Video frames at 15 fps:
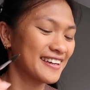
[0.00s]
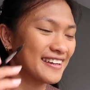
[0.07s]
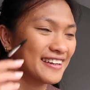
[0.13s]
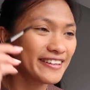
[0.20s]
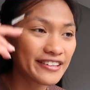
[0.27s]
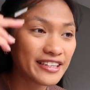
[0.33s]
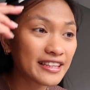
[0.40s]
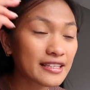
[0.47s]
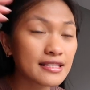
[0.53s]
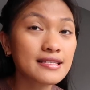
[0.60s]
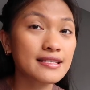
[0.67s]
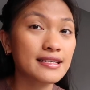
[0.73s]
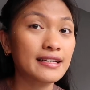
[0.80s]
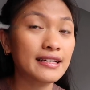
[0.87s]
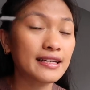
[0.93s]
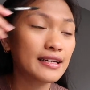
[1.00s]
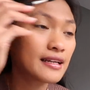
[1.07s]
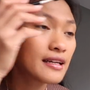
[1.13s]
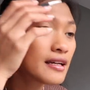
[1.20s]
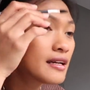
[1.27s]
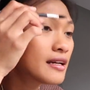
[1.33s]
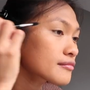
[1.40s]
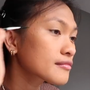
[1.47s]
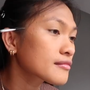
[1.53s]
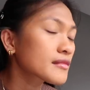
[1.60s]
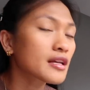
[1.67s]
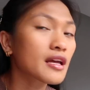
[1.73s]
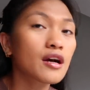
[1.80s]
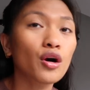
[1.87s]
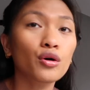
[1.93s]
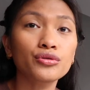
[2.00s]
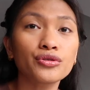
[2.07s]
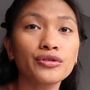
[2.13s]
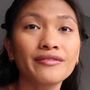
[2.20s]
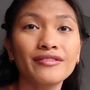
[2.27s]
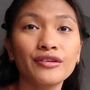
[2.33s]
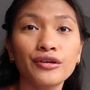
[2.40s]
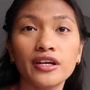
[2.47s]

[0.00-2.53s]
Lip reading: here in the city. Also, if you